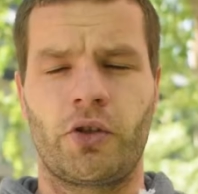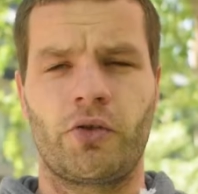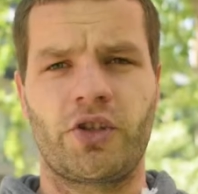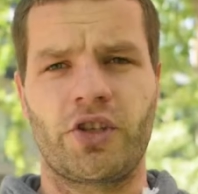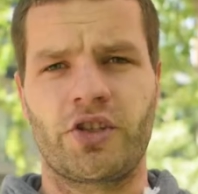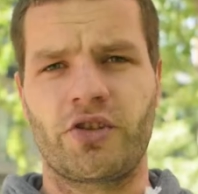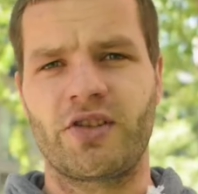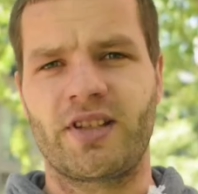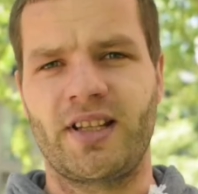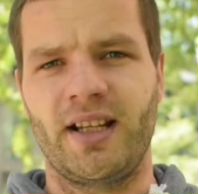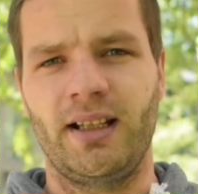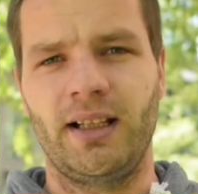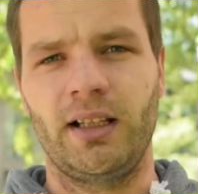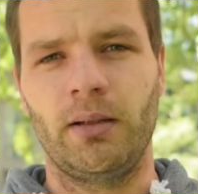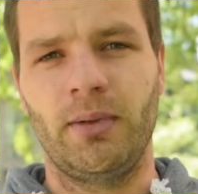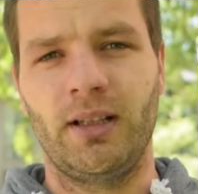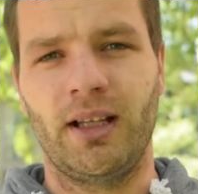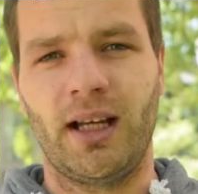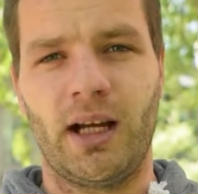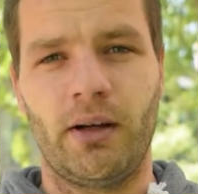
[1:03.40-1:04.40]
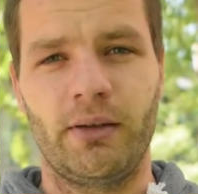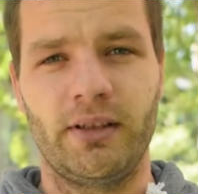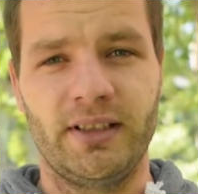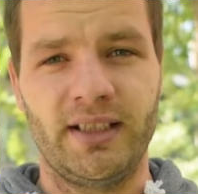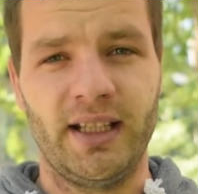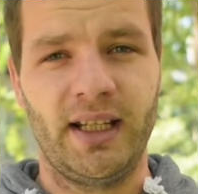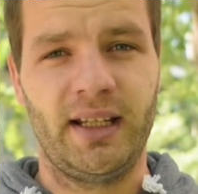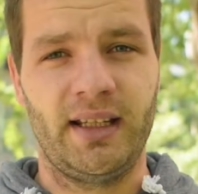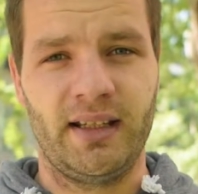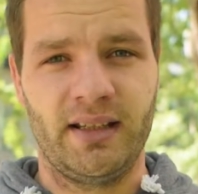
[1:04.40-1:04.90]
just to say a little bit how the
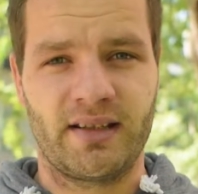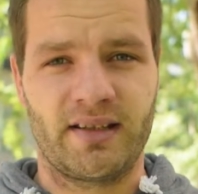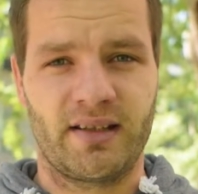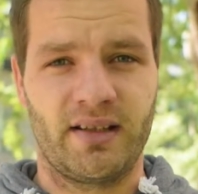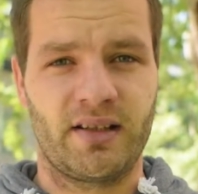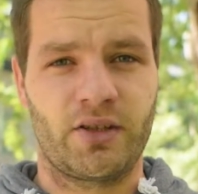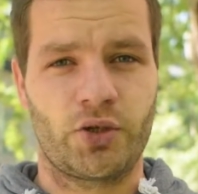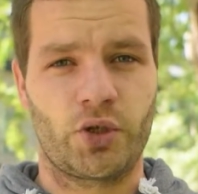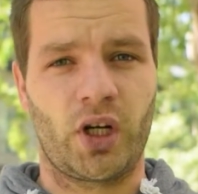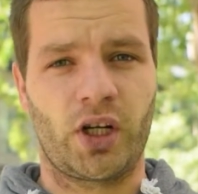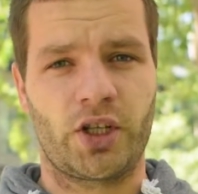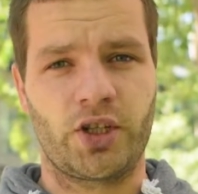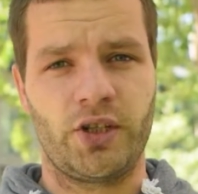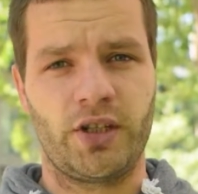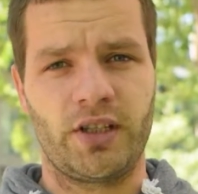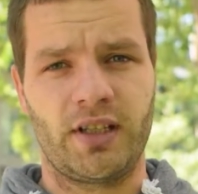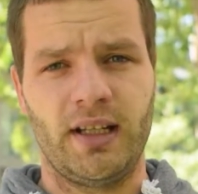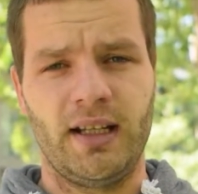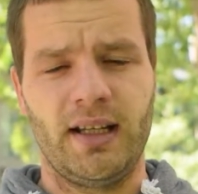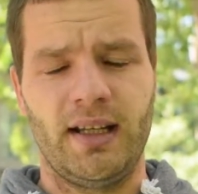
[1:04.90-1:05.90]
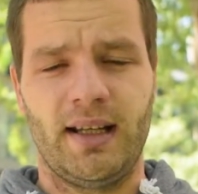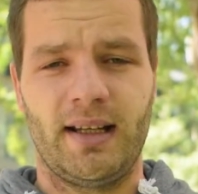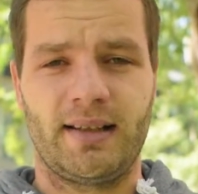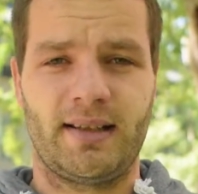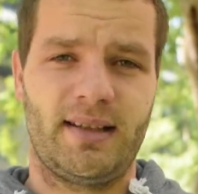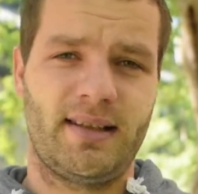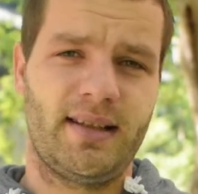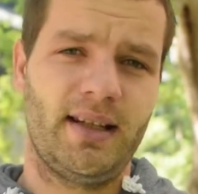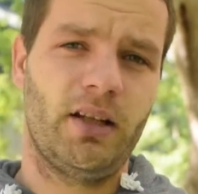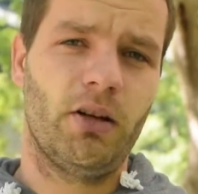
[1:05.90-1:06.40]
day is structured.
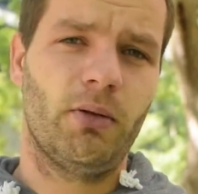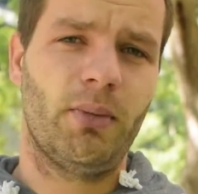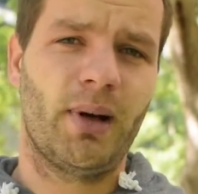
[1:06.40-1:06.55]
As I said, on